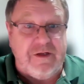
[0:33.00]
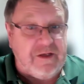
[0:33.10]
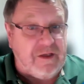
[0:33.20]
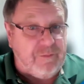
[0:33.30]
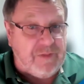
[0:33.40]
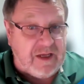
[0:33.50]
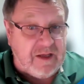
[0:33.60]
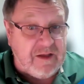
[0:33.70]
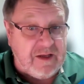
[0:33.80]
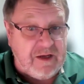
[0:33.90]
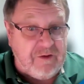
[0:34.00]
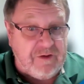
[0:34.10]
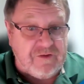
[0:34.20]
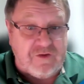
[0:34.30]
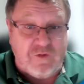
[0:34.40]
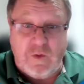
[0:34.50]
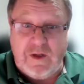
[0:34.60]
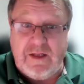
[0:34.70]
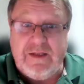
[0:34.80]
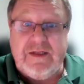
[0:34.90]
Can be other areas as
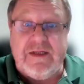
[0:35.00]
well.